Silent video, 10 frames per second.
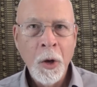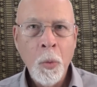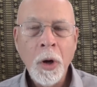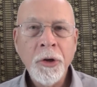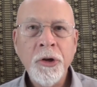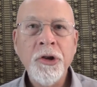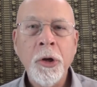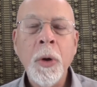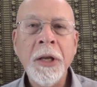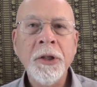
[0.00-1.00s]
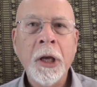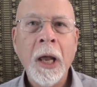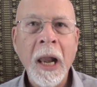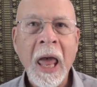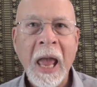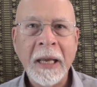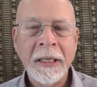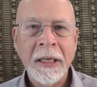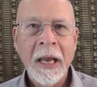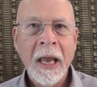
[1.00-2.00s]
What you do is
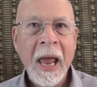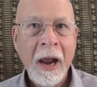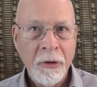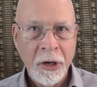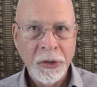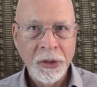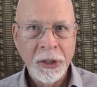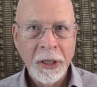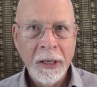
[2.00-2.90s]
collect errors.